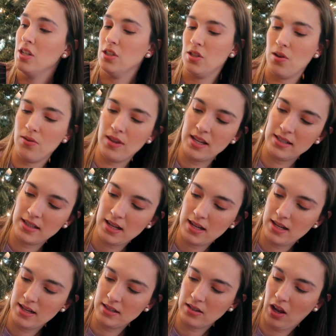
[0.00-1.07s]
So this
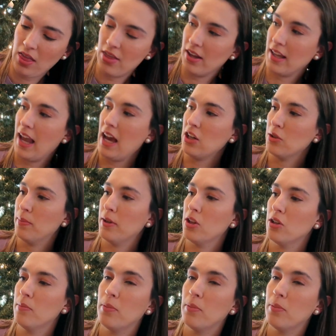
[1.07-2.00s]
is the Caterpillar